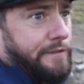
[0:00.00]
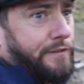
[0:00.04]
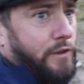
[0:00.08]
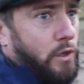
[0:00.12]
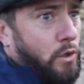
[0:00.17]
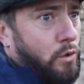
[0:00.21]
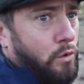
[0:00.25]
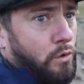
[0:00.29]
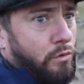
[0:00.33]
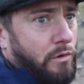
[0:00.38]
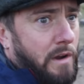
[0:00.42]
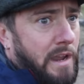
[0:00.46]
a
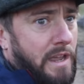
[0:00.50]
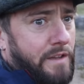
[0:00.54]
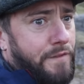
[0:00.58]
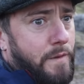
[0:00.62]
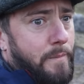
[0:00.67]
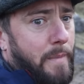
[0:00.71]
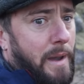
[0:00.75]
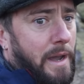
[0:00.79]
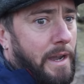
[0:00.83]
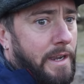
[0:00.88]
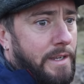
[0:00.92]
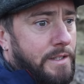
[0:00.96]
few gravy
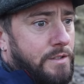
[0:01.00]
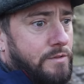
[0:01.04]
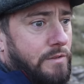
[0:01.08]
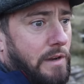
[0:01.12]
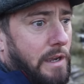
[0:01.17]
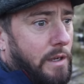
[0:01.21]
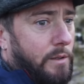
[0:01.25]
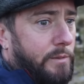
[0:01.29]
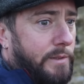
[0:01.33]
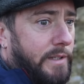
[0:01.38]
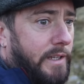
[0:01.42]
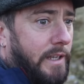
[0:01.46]
mines
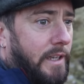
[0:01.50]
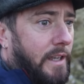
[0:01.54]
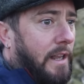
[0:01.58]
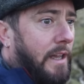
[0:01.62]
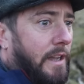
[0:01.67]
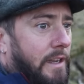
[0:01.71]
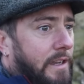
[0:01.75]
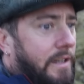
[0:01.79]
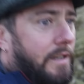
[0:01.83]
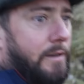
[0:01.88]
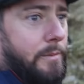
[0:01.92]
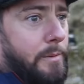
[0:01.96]
around here,
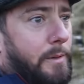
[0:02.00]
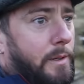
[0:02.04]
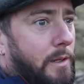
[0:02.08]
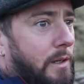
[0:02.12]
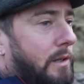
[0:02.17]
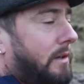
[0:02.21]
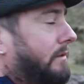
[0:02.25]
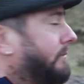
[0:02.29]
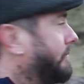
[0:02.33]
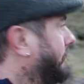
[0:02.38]
like, but